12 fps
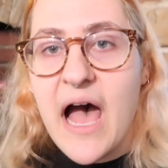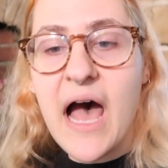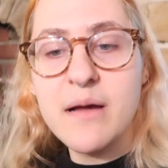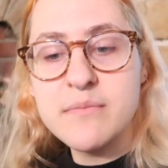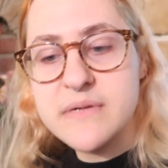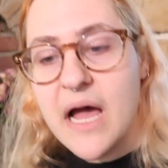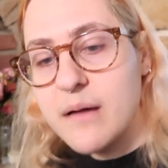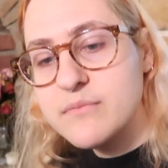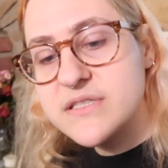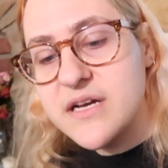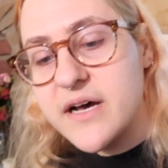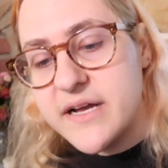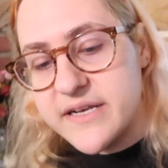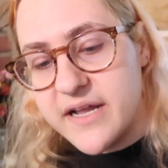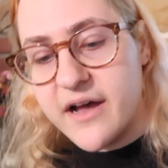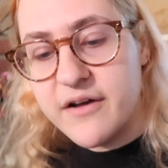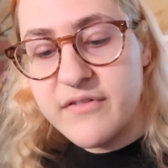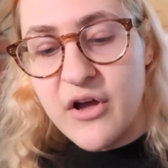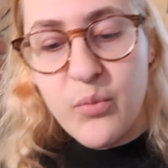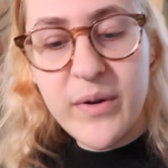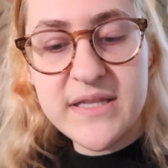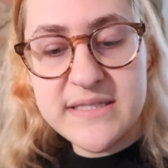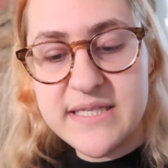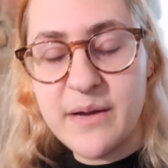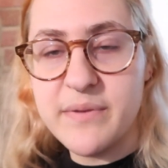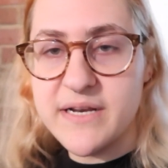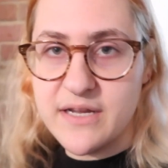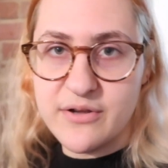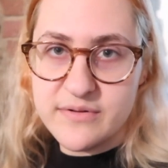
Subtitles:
I'm done of when somebody